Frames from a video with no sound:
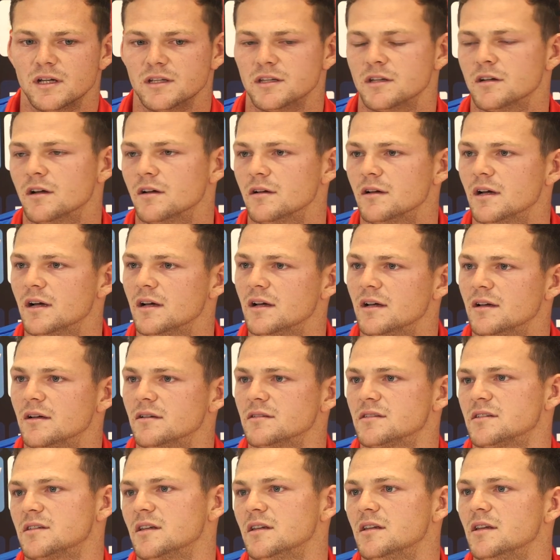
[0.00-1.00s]
you know,
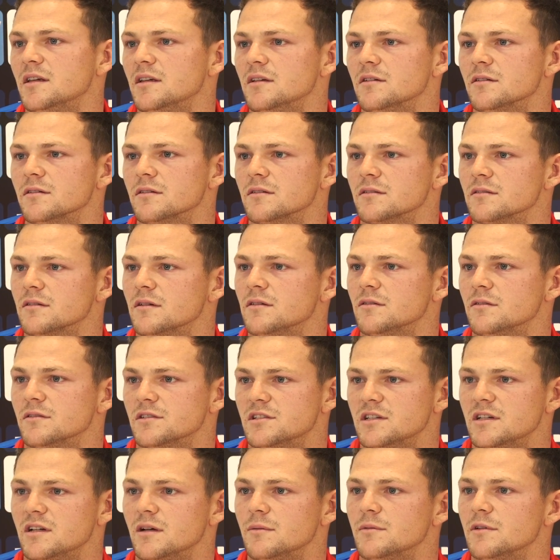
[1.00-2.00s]
Sydney or
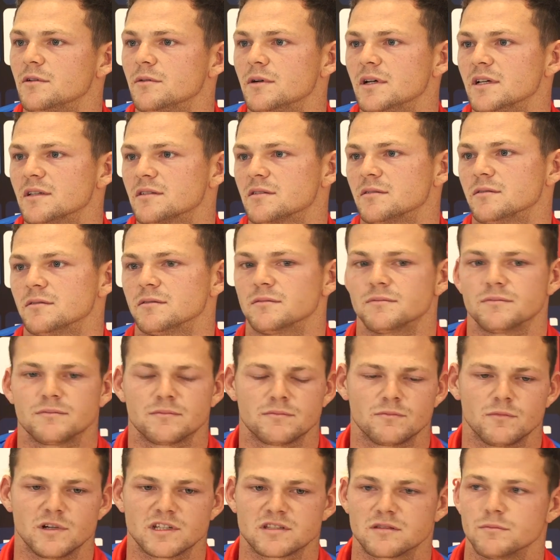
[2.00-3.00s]
GWS or
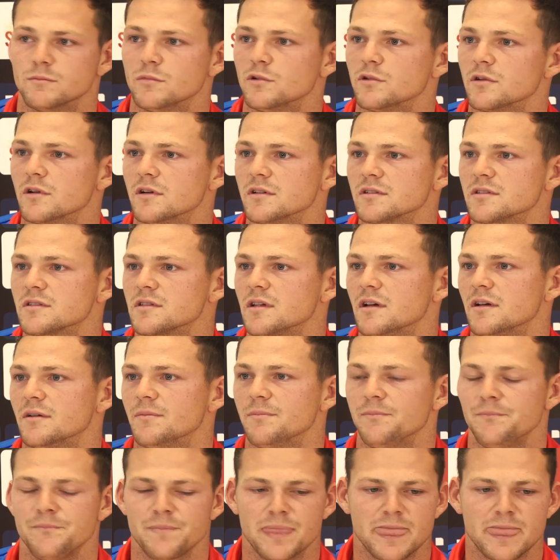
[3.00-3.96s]
Western Bulldogs. So,